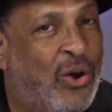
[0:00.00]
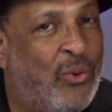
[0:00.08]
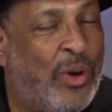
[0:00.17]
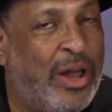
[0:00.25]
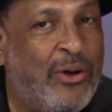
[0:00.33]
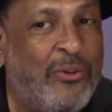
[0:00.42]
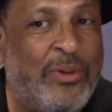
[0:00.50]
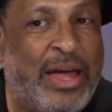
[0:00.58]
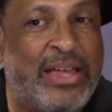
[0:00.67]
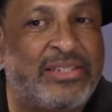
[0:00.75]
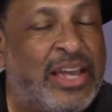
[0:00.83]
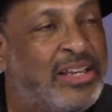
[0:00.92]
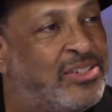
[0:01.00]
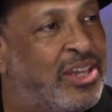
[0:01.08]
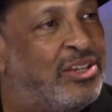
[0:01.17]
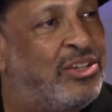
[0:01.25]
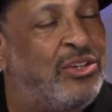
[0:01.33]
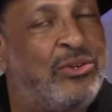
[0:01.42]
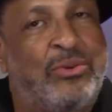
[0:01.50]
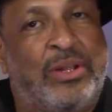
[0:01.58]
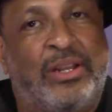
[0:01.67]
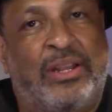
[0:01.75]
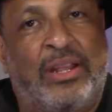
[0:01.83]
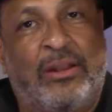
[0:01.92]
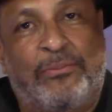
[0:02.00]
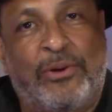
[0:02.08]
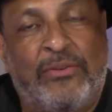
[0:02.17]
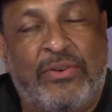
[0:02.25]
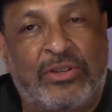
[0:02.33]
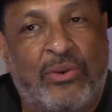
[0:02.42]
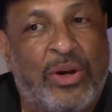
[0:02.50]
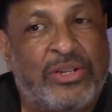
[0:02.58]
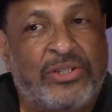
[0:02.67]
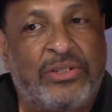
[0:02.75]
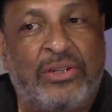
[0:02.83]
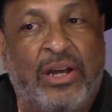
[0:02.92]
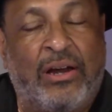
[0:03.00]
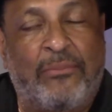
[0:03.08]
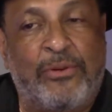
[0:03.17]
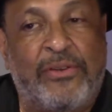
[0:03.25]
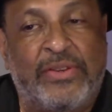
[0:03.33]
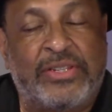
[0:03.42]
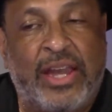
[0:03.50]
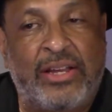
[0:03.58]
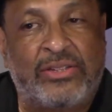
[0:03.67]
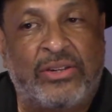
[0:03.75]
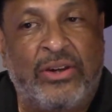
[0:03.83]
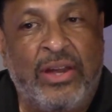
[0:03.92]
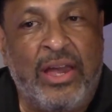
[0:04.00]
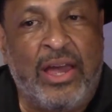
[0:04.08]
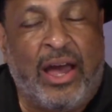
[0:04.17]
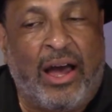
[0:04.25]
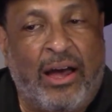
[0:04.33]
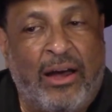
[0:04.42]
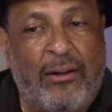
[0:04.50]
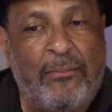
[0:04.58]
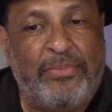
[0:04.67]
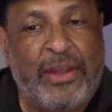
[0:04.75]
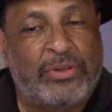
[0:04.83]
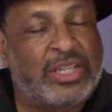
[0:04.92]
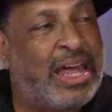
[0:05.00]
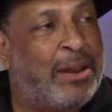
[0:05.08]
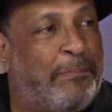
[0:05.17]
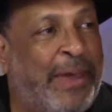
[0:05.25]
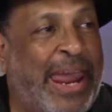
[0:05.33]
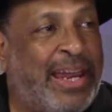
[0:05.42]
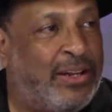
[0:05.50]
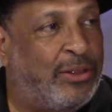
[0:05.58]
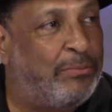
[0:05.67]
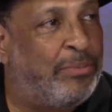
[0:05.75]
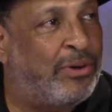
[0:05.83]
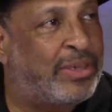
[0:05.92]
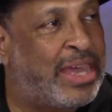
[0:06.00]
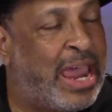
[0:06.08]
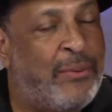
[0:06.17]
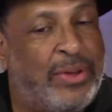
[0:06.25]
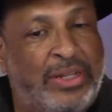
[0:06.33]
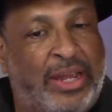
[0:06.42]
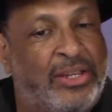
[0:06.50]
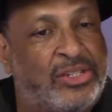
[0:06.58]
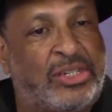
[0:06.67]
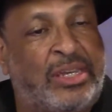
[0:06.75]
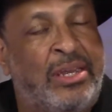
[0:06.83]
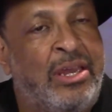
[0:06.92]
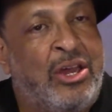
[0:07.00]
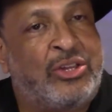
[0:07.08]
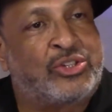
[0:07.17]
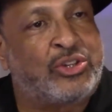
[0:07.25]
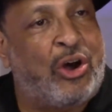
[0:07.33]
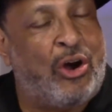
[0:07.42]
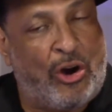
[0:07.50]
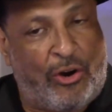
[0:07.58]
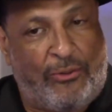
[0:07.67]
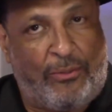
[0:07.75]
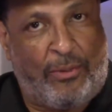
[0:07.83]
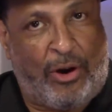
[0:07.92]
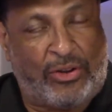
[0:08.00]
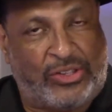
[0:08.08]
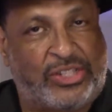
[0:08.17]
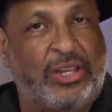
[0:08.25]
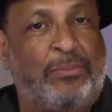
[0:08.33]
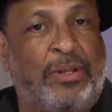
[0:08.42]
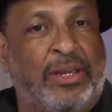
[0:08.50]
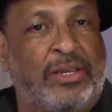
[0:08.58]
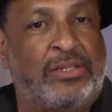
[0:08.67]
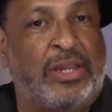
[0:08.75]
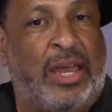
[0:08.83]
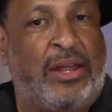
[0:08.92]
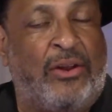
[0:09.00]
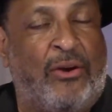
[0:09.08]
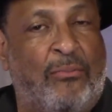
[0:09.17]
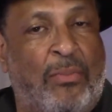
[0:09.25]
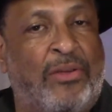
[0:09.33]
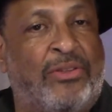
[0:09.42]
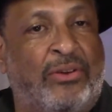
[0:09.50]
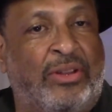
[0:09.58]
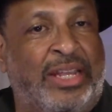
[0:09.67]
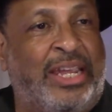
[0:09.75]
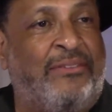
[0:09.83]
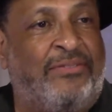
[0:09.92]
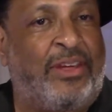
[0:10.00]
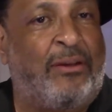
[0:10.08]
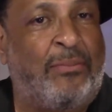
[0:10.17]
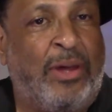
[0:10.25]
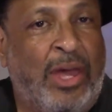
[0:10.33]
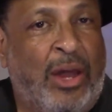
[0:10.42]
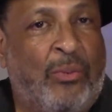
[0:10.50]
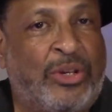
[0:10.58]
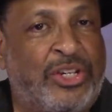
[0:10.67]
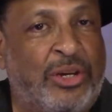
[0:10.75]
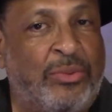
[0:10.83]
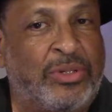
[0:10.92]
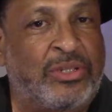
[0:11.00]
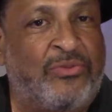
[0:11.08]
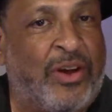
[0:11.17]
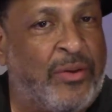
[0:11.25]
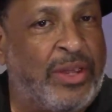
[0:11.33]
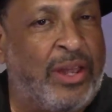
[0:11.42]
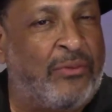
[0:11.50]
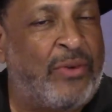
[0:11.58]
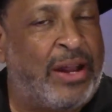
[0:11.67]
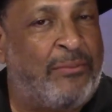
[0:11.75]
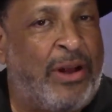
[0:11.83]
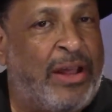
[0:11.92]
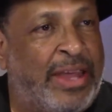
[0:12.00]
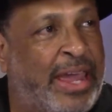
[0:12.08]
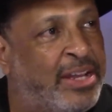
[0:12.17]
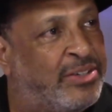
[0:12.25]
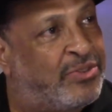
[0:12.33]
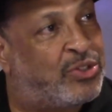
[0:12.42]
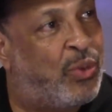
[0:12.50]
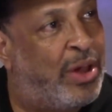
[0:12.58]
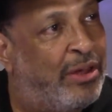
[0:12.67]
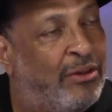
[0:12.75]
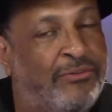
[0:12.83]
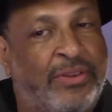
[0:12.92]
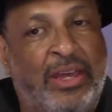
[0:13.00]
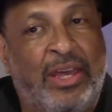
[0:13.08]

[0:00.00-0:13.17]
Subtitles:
Well, as I said to you in the previous question, previous answer, there was a lot of pain in the book. Carrie Lacey saw her siblings and her mother leave them when she was very young, right around the age of 12.